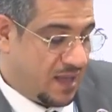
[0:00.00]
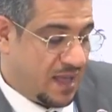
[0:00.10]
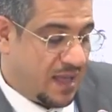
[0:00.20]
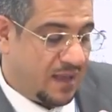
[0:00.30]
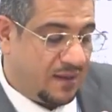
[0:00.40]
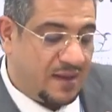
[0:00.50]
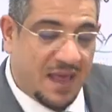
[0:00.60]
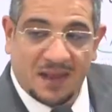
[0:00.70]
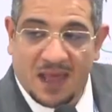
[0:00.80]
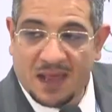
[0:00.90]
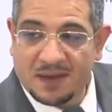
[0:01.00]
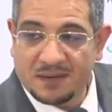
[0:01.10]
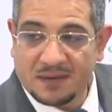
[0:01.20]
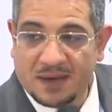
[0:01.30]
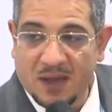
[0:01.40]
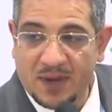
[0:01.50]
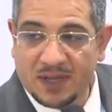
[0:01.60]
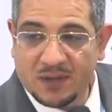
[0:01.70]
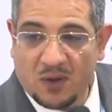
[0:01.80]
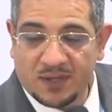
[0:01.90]
and
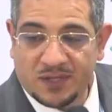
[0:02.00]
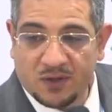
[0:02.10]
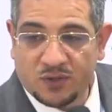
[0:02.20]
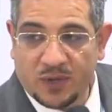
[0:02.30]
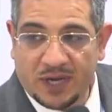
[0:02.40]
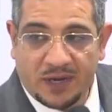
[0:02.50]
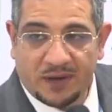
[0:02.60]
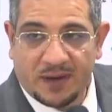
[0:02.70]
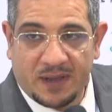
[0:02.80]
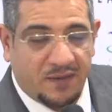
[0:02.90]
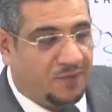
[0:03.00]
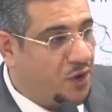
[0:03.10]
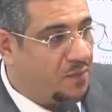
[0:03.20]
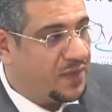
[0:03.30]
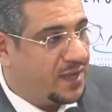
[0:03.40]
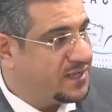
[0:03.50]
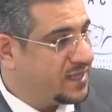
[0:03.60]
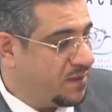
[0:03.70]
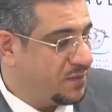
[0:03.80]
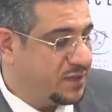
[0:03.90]
going also to hear from the
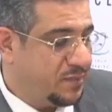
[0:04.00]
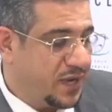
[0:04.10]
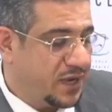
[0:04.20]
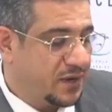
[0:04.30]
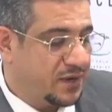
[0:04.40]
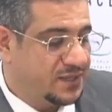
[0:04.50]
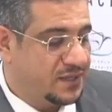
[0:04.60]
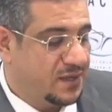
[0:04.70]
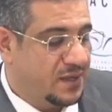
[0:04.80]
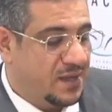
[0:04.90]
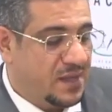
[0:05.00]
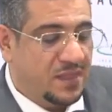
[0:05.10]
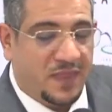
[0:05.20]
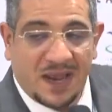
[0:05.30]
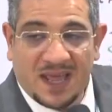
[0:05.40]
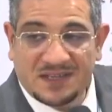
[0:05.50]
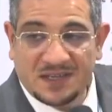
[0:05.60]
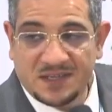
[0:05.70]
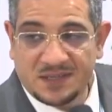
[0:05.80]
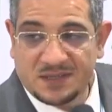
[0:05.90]
esteemed speakers the
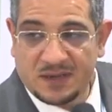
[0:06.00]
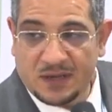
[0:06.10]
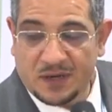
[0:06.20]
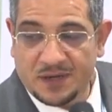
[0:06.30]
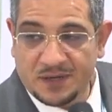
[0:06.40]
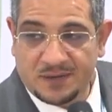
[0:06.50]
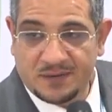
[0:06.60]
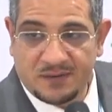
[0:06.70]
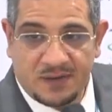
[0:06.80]
lessons learned